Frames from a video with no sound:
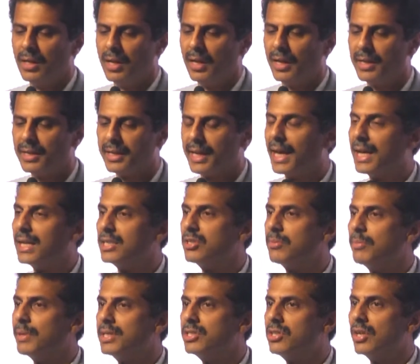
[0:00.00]
and
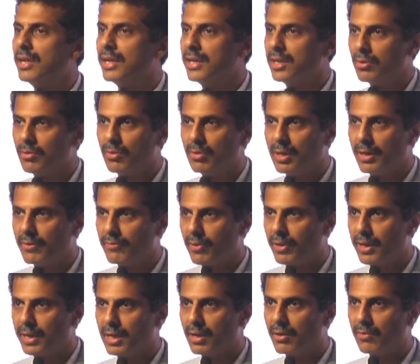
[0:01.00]
calcium extending to left
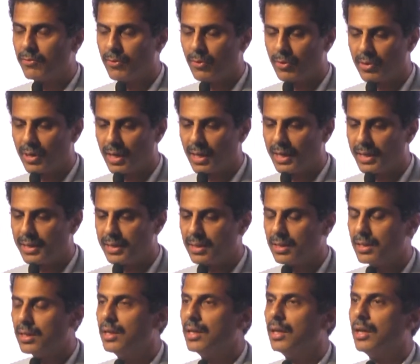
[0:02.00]
ventricular outflow
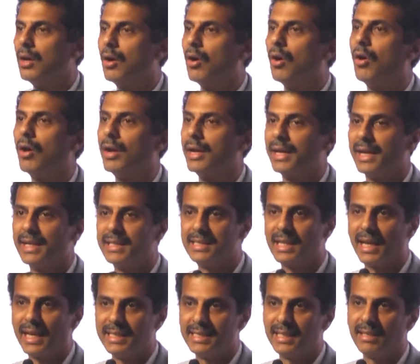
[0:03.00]
tract. Or again,
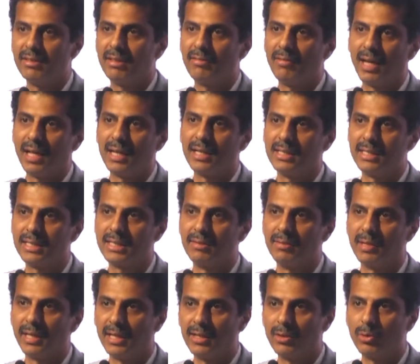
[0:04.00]
sizing of the valve is
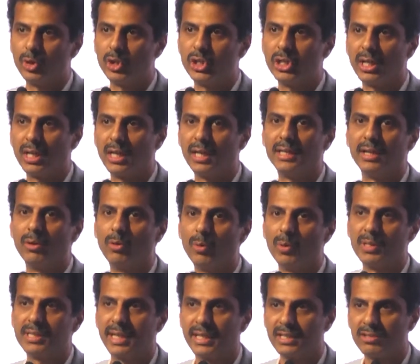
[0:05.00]
very crucial. I think
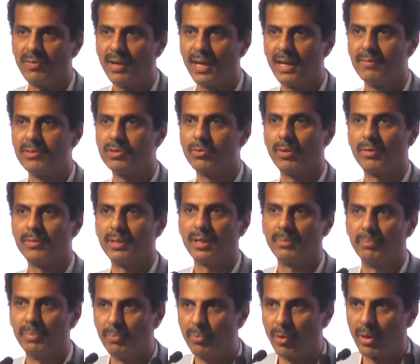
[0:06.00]
oversized valve is one of
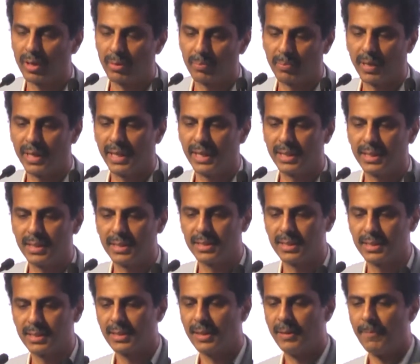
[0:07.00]
the important
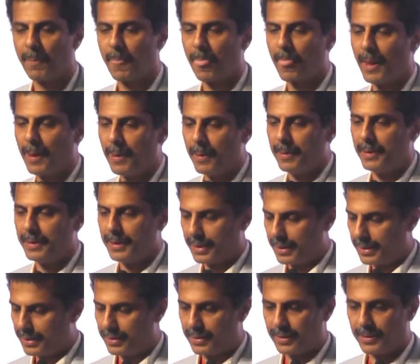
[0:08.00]
predictors.
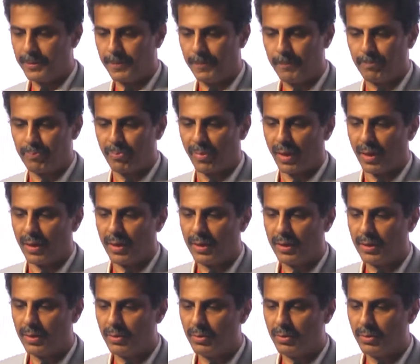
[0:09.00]
And uh, uh,